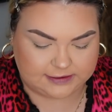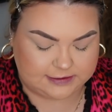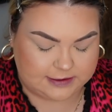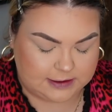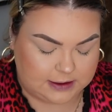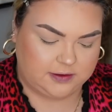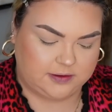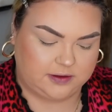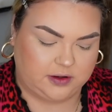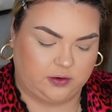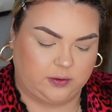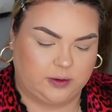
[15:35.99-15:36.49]

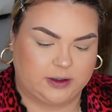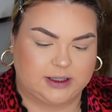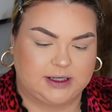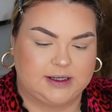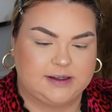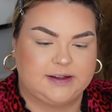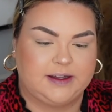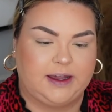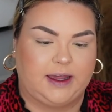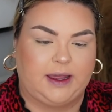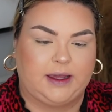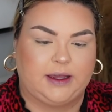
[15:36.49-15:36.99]
So we're gonna
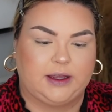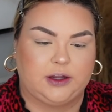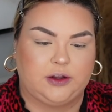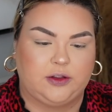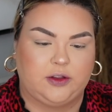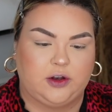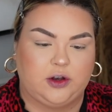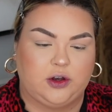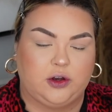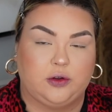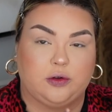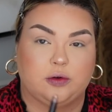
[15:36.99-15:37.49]
take
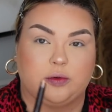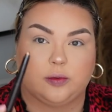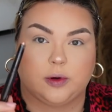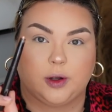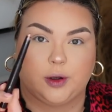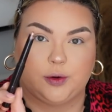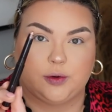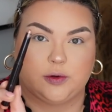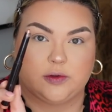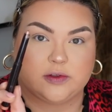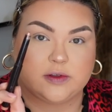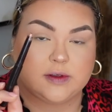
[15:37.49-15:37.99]
the Nude
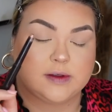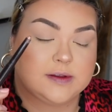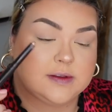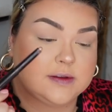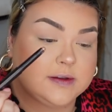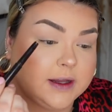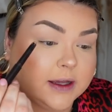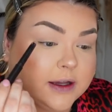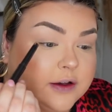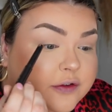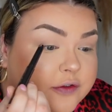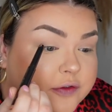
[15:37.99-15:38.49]
Rose stick